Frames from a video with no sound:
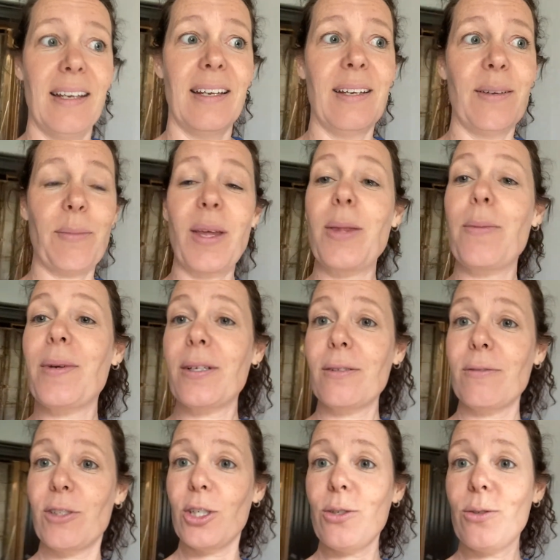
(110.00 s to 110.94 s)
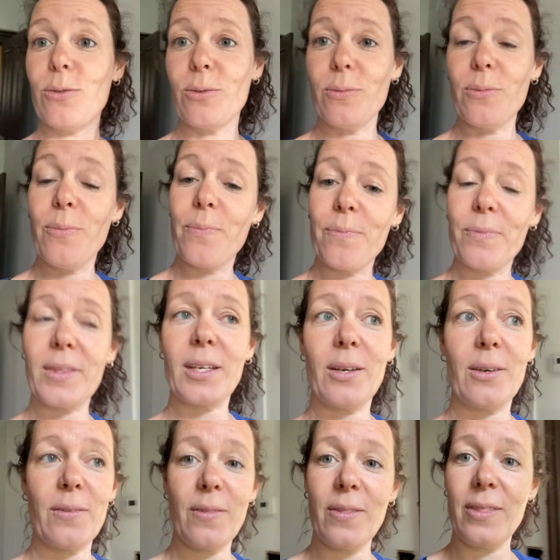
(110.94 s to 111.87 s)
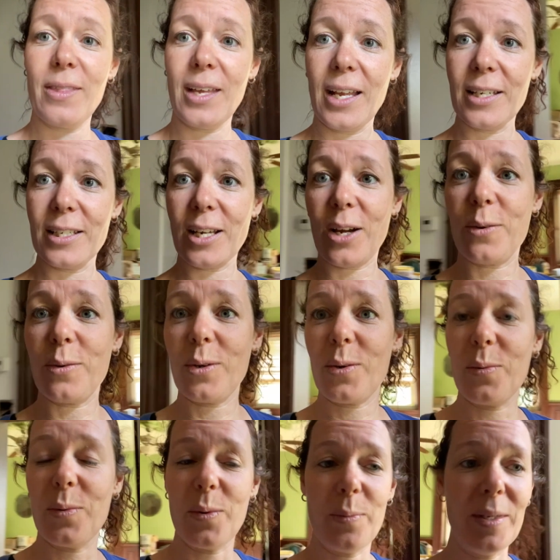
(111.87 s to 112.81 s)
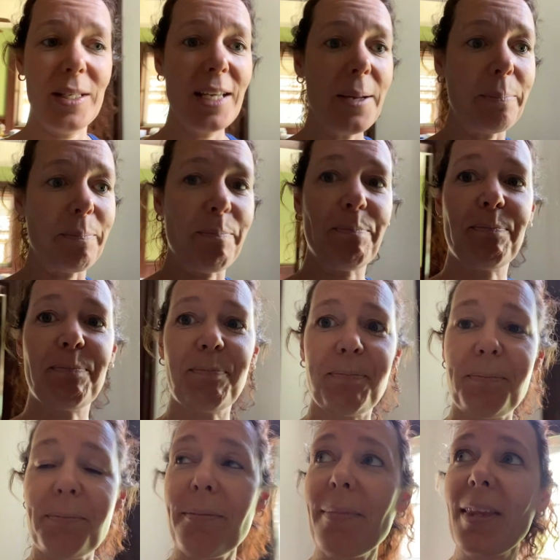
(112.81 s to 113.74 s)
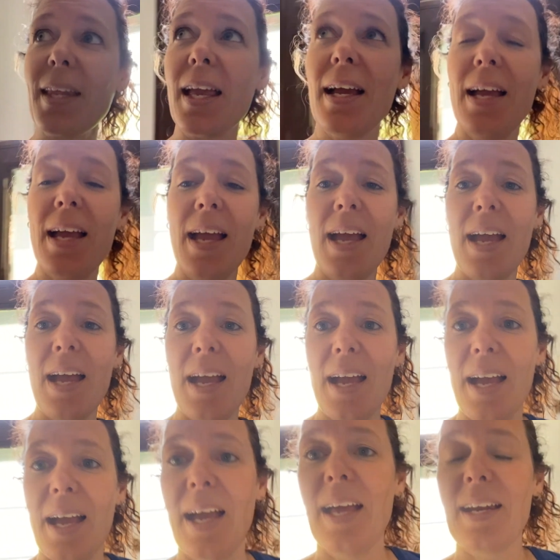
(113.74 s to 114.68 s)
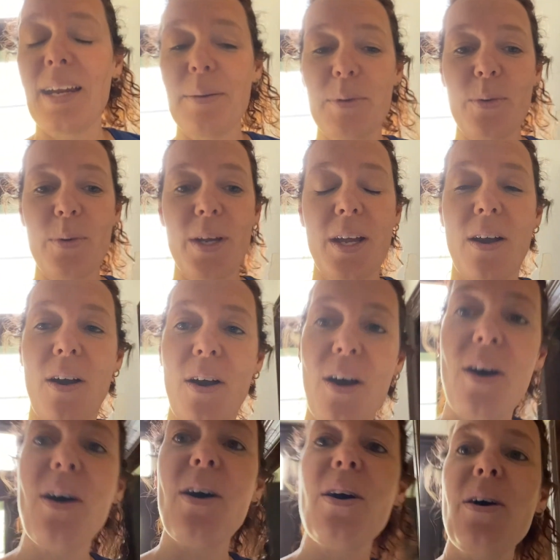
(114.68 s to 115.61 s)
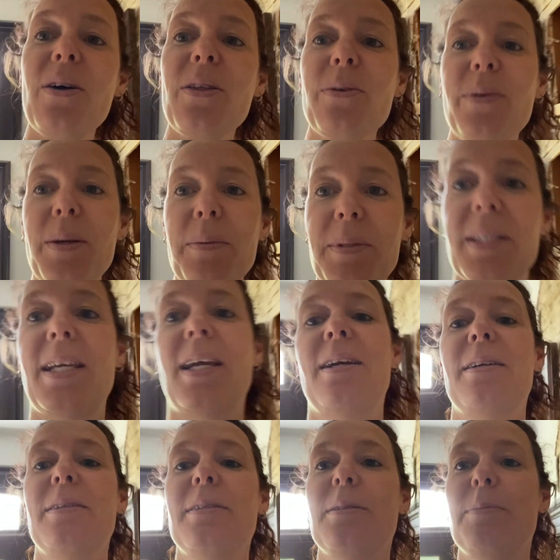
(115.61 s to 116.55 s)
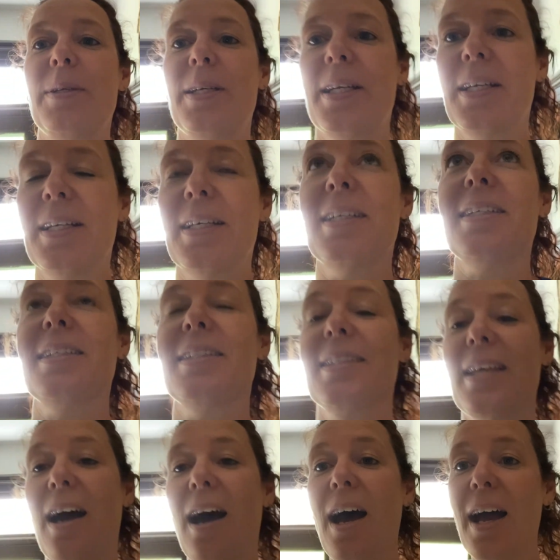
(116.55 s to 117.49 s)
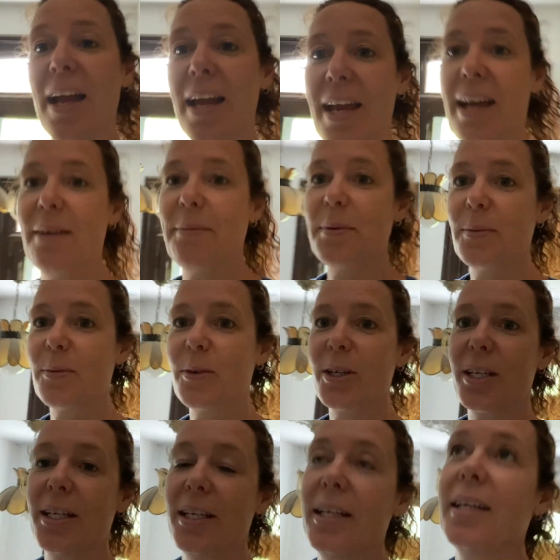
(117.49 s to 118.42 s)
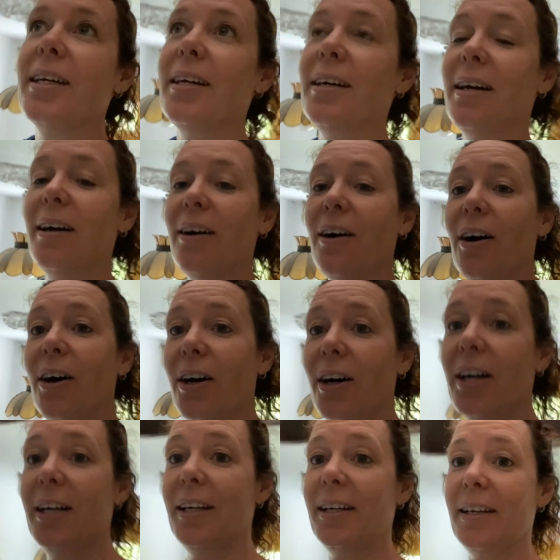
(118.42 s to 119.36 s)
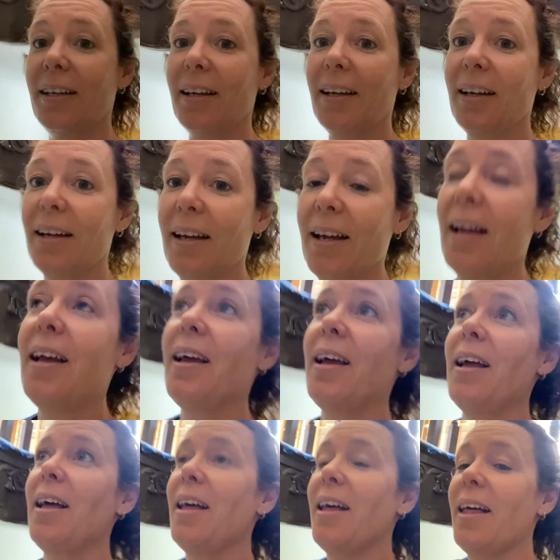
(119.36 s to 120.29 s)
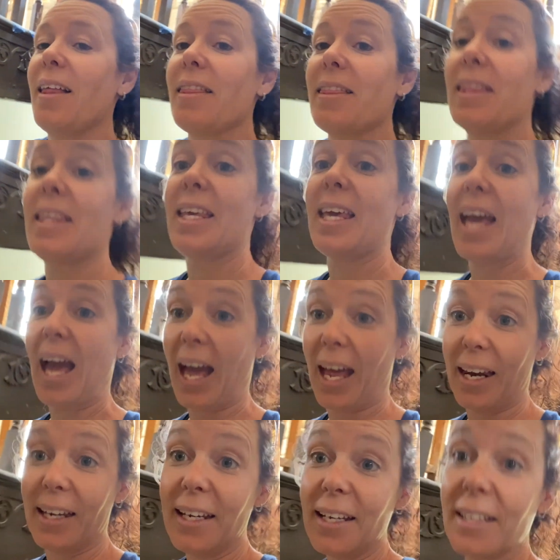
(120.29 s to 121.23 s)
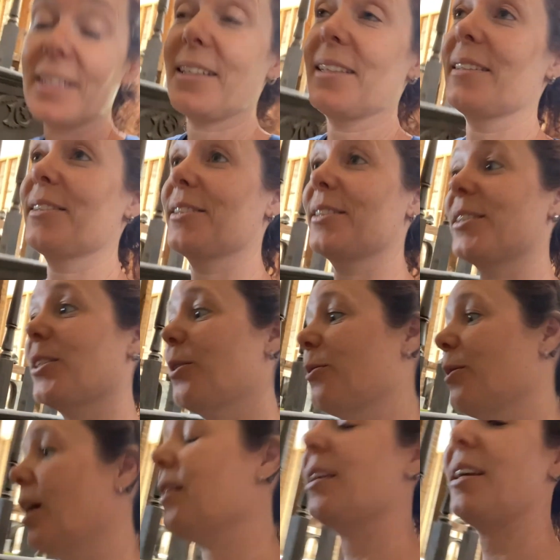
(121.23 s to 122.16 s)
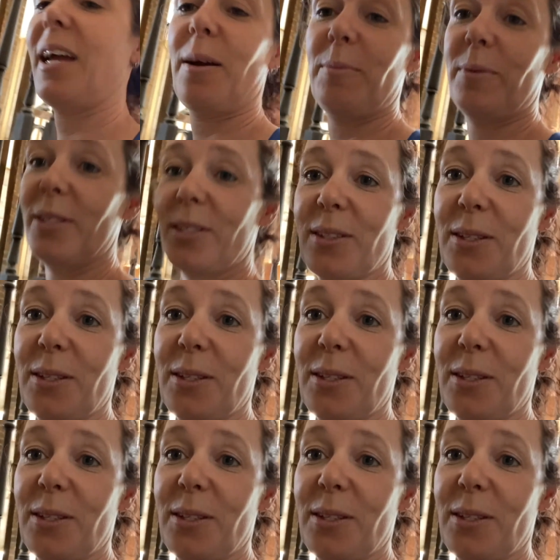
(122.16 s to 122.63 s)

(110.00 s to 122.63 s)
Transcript: middle of June, that ductwork will be done. And I'm going all the way upstairs because I have been working on the attic. So nothing happened in